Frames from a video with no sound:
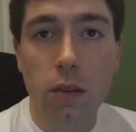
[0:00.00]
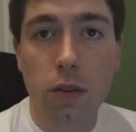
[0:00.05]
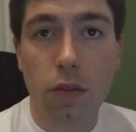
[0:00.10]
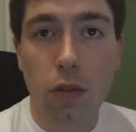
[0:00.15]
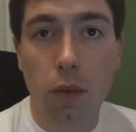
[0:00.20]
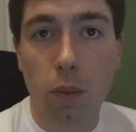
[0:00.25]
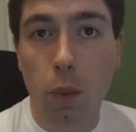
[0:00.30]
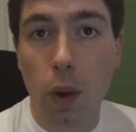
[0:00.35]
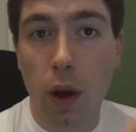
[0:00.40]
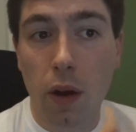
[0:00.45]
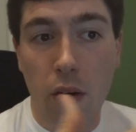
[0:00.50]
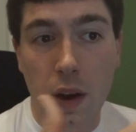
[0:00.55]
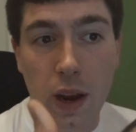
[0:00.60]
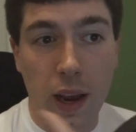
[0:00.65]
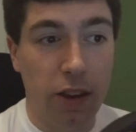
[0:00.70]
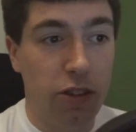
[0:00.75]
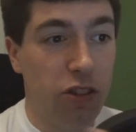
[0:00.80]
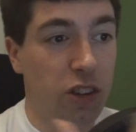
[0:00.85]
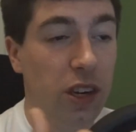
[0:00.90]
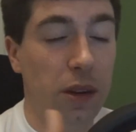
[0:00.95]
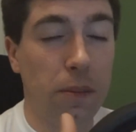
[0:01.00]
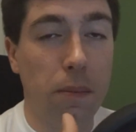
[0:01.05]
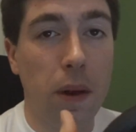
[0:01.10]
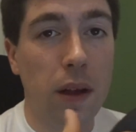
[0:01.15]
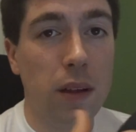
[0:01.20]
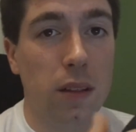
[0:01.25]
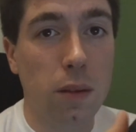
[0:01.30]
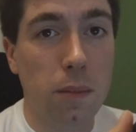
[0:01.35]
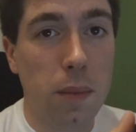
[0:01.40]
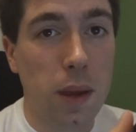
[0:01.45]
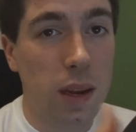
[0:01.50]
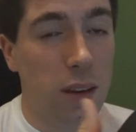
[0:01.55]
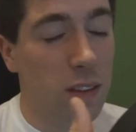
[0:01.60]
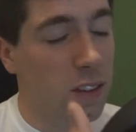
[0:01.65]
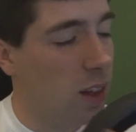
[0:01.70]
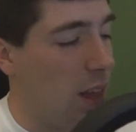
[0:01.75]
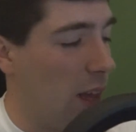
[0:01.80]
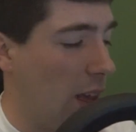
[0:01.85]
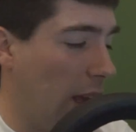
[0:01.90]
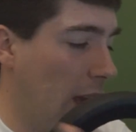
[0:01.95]
from where I actually need to plug them in,
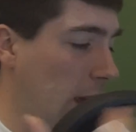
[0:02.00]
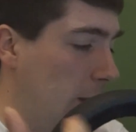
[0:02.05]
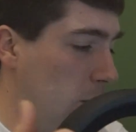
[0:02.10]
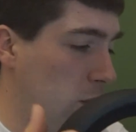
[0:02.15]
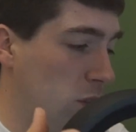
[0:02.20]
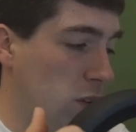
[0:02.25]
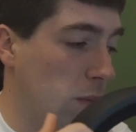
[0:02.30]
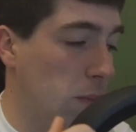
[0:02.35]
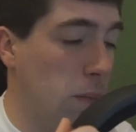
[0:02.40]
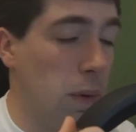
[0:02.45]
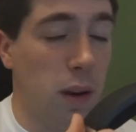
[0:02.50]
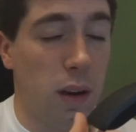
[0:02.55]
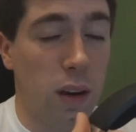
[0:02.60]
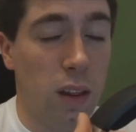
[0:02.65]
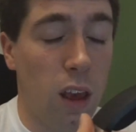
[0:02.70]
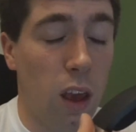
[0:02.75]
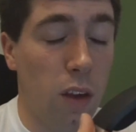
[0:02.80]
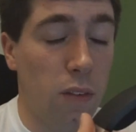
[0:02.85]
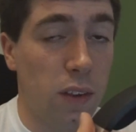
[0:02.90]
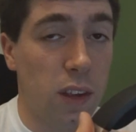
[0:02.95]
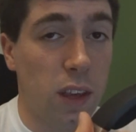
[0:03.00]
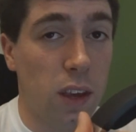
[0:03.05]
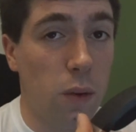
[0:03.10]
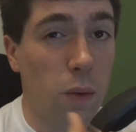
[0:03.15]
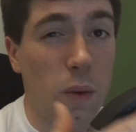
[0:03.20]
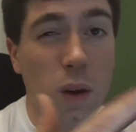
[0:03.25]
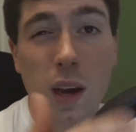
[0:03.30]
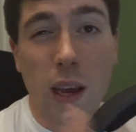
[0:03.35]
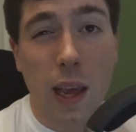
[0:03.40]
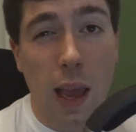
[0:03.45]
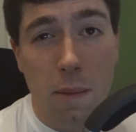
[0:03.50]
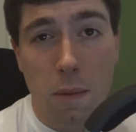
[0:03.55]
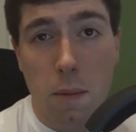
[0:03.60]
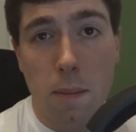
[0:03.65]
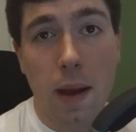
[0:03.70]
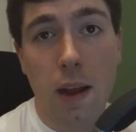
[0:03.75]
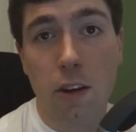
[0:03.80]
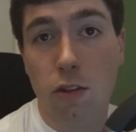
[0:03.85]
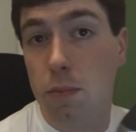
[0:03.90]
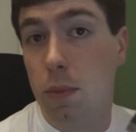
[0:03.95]
so that cable's completely overkill. I cable
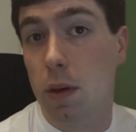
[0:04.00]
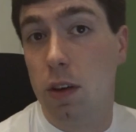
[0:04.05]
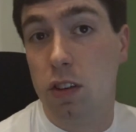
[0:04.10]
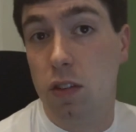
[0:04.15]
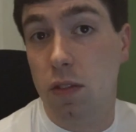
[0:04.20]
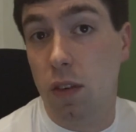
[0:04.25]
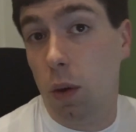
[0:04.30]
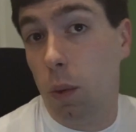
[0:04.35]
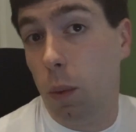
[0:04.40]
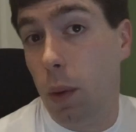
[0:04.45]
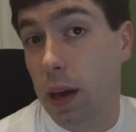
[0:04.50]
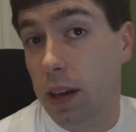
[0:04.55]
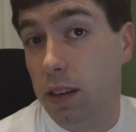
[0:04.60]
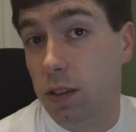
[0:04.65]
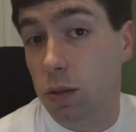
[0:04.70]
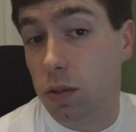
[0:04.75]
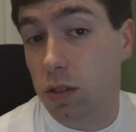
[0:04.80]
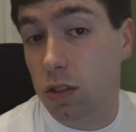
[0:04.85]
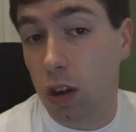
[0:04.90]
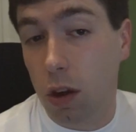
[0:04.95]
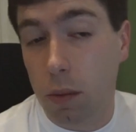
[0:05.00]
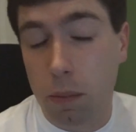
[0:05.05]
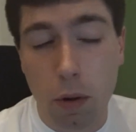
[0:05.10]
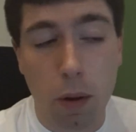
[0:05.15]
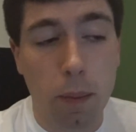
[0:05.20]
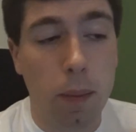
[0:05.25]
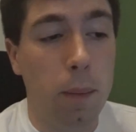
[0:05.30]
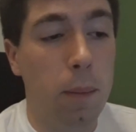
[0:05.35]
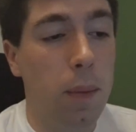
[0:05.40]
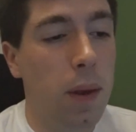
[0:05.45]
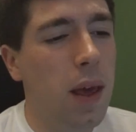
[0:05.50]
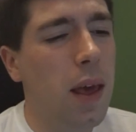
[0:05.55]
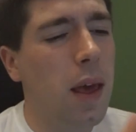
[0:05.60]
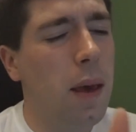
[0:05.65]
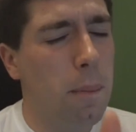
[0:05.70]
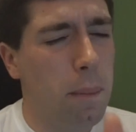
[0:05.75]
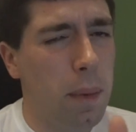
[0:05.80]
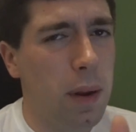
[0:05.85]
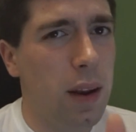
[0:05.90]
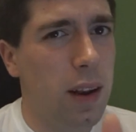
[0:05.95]
manage most of it away, so it's not a problem,
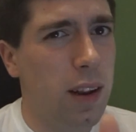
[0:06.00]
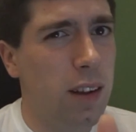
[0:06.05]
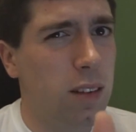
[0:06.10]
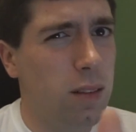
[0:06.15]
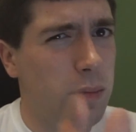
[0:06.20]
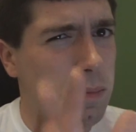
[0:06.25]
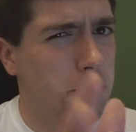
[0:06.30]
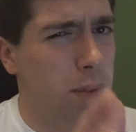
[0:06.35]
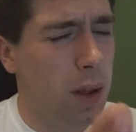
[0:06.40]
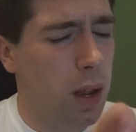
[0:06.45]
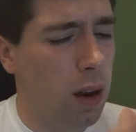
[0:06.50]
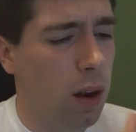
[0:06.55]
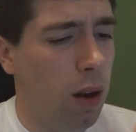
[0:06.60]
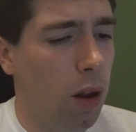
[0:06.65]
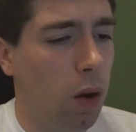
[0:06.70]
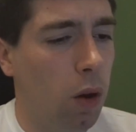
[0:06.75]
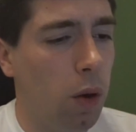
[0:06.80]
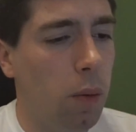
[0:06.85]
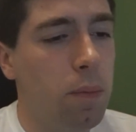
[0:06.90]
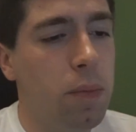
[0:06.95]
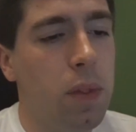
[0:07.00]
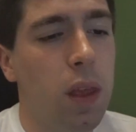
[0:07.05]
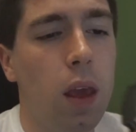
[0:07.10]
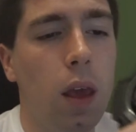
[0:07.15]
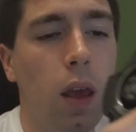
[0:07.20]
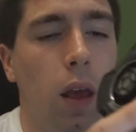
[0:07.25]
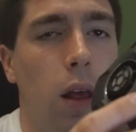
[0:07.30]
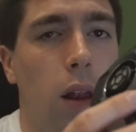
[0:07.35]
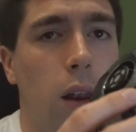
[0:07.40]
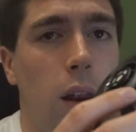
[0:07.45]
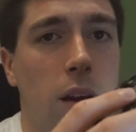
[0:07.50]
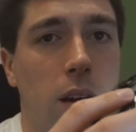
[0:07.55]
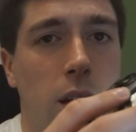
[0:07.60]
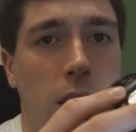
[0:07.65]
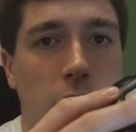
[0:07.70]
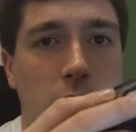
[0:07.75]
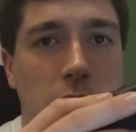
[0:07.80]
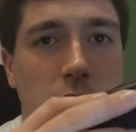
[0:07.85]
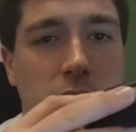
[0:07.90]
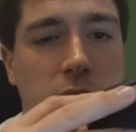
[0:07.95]
but it is a bit long.
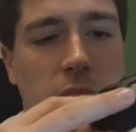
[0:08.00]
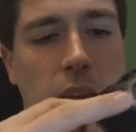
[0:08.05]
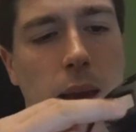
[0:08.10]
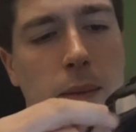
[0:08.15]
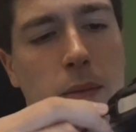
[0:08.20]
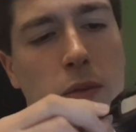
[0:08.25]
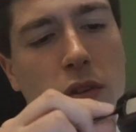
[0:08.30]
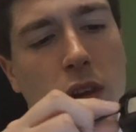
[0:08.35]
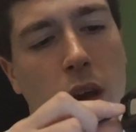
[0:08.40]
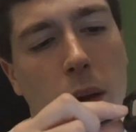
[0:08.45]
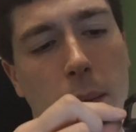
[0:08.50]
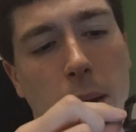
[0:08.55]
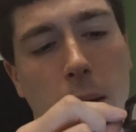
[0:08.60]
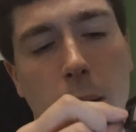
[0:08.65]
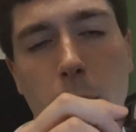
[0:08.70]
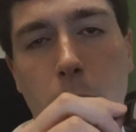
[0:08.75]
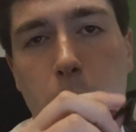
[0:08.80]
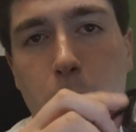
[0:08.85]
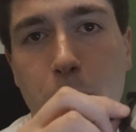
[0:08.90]
Luckily these cables come out.